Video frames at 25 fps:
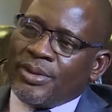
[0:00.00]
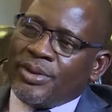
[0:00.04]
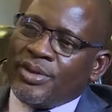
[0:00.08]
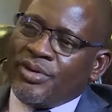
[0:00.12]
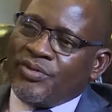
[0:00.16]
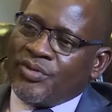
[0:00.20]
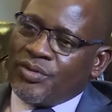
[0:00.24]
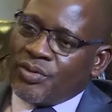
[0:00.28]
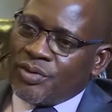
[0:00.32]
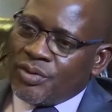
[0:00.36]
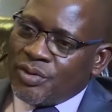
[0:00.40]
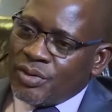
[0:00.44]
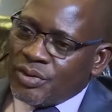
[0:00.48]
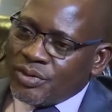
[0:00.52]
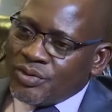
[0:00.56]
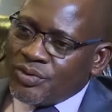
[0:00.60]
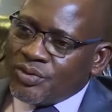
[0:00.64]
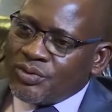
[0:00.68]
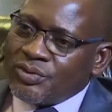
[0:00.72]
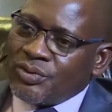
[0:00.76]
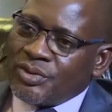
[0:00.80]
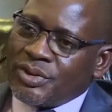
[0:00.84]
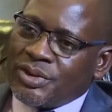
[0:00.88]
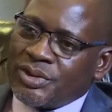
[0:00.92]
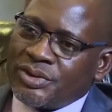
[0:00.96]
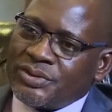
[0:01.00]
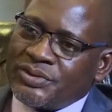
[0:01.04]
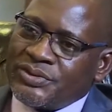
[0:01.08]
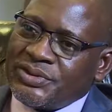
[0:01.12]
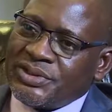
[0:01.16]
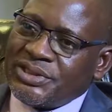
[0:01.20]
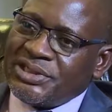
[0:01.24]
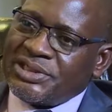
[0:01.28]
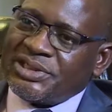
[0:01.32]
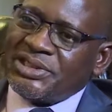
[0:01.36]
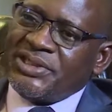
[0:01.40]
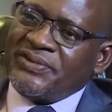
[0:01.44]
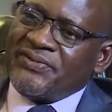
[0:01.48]
If you go to
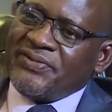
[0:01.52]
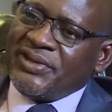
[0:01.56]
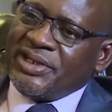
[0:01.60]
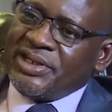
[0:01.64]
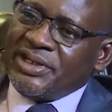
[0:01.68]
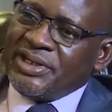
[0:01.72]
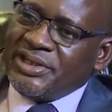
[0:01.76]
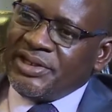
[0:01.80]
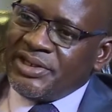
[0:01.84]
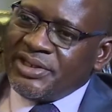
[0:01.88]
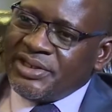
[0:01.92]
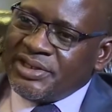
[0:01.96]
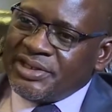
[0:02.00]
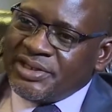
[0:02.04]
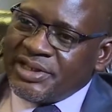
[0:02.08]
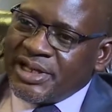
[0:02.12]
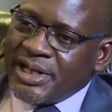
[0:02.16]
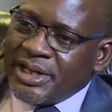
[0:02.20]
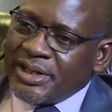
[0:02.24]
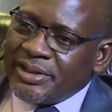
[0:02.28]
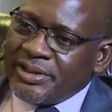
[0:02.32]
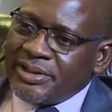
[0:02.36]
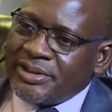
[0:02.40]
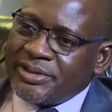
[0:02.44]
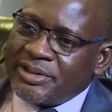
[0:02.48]
countries, even the Niger